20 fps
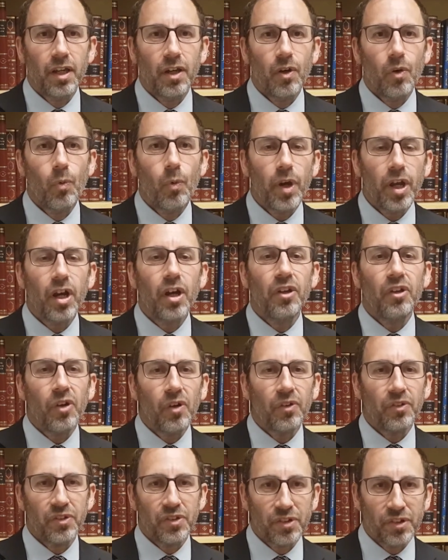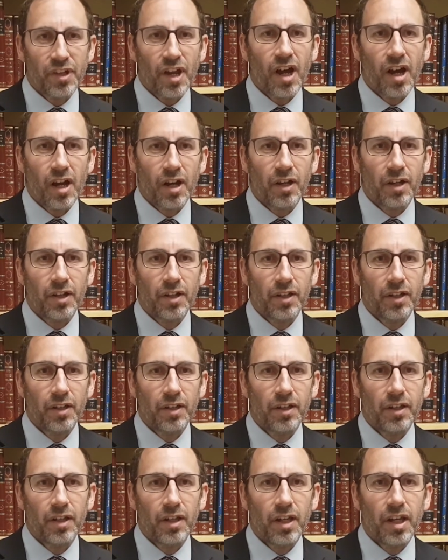we are not stuck.
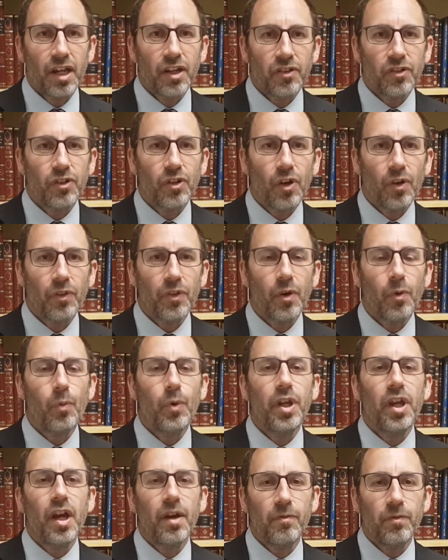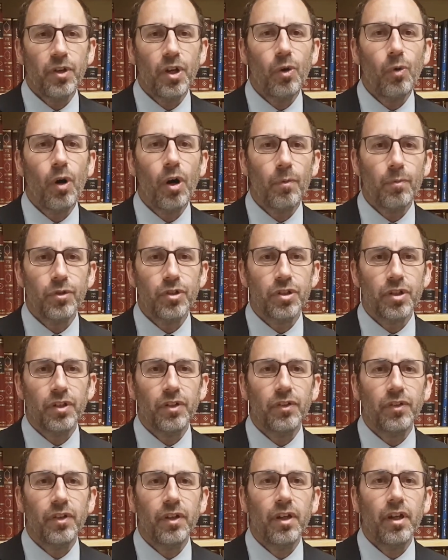It's not that we have no
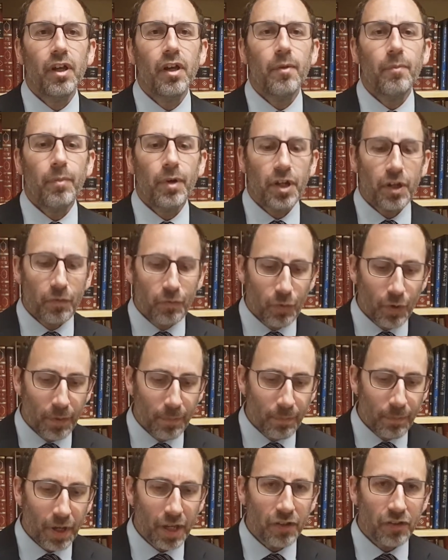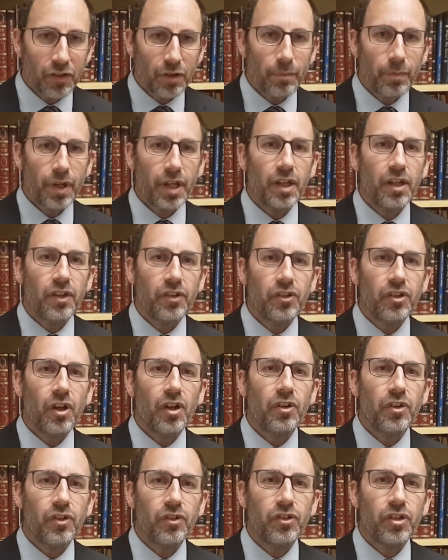options, but if we're meant to be in a
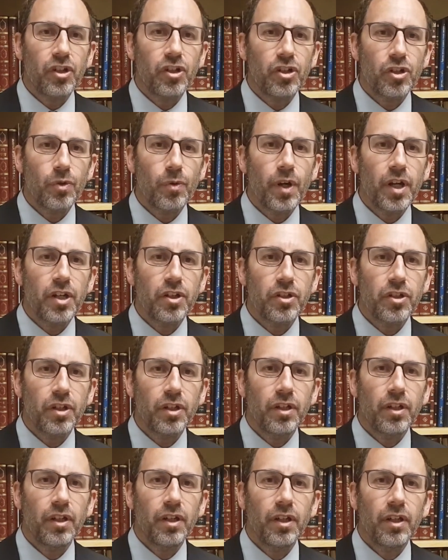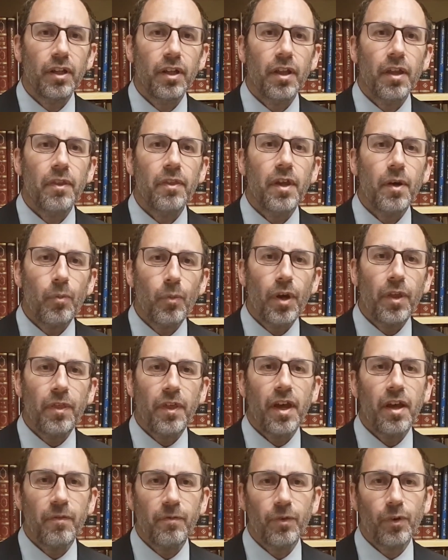certain situation, then we're
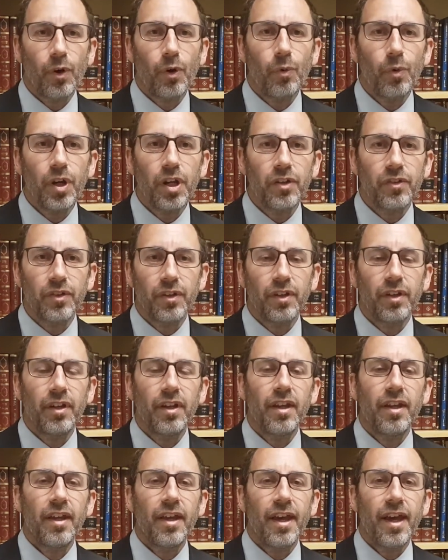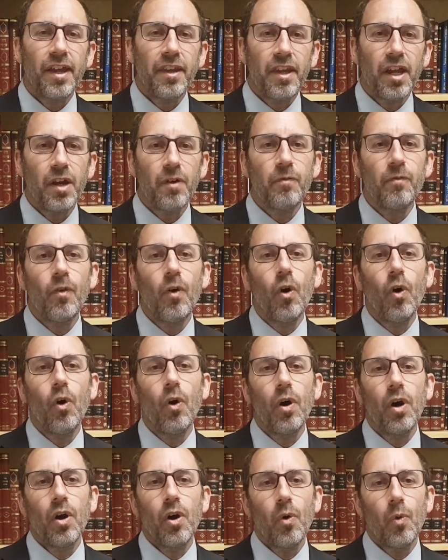there for a reason. And therefore,
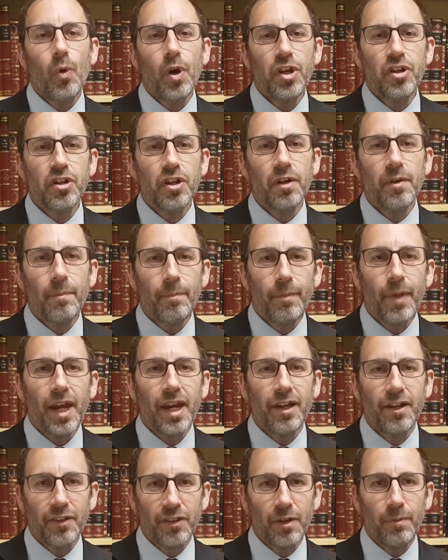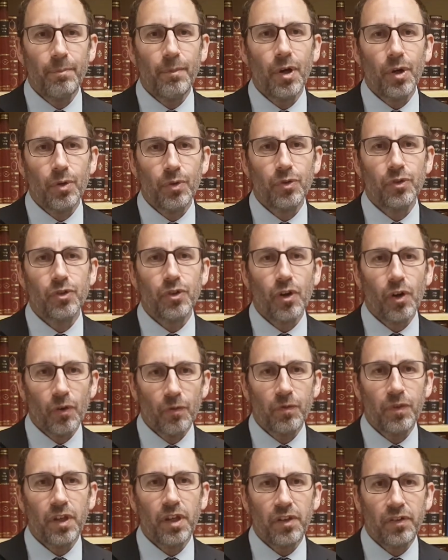we should make the most
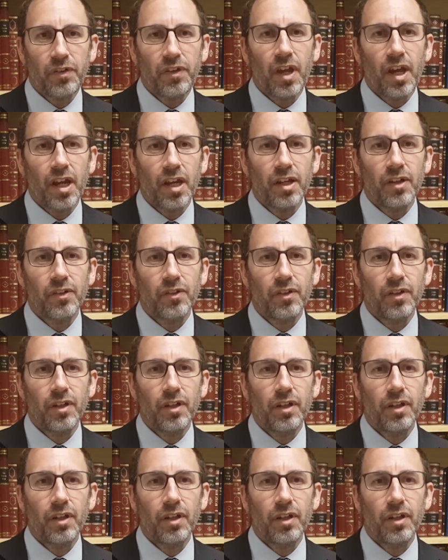of these days